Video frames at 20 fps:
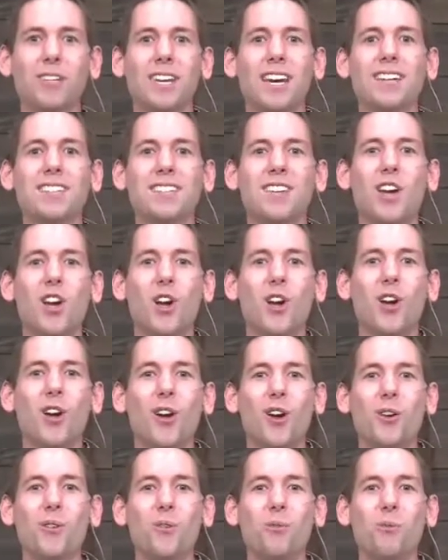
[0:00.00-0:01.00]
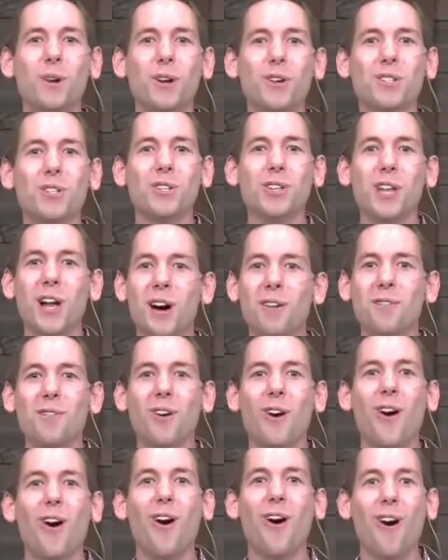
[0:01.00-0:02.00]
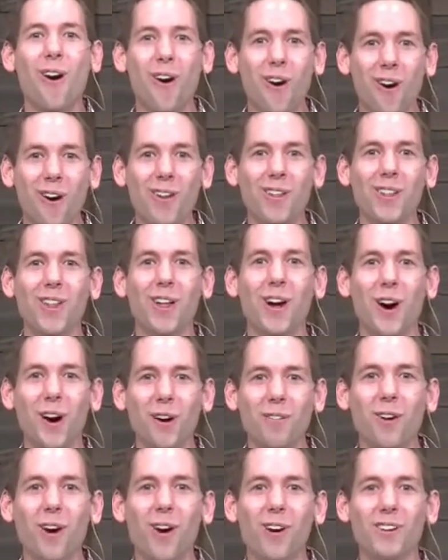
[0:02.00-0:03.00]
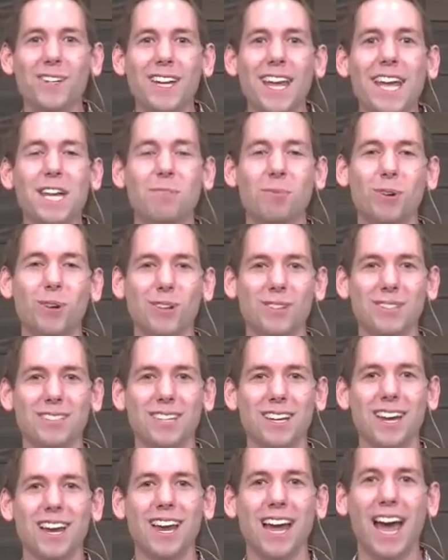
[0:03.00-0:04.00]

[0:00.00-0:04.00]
Yes, we're to love all of our neighbors